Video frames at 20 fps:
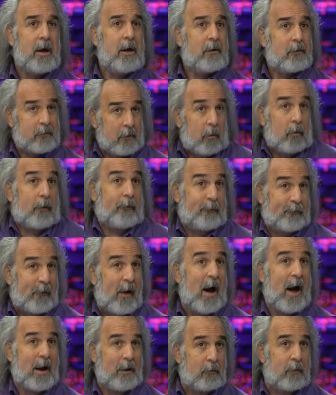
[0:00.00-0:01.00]
So we're
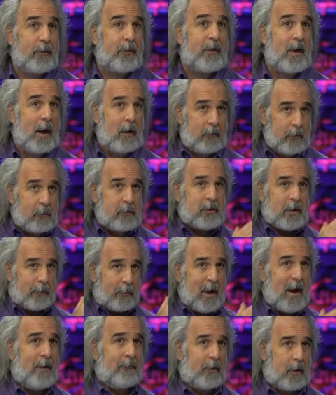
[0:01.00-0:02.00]
fine with that. We would
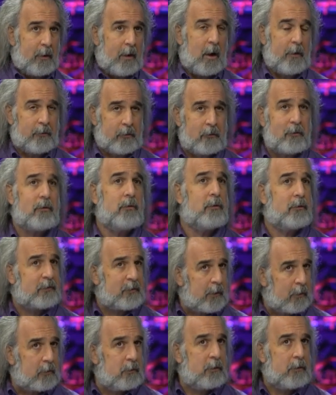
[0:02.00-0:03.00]
typically have other tools
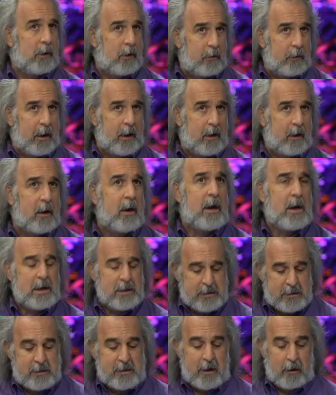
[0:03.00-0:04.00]
that are loaded
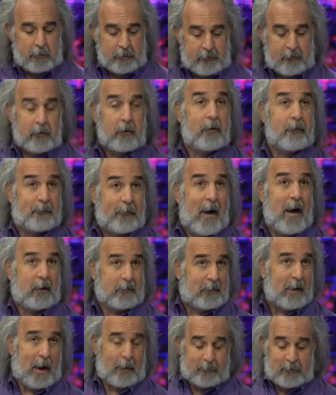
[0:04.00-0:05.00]
to deal with certain file
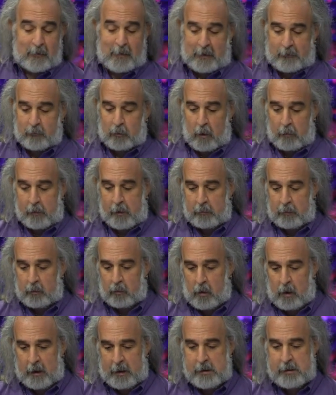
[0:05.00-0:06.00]
types, and that's what we would
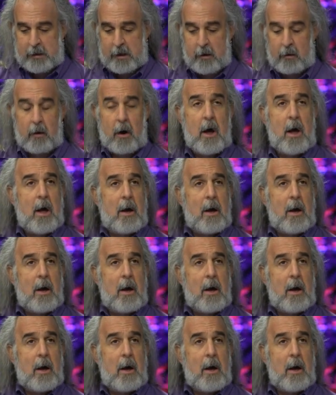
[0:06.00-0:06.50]
want to do.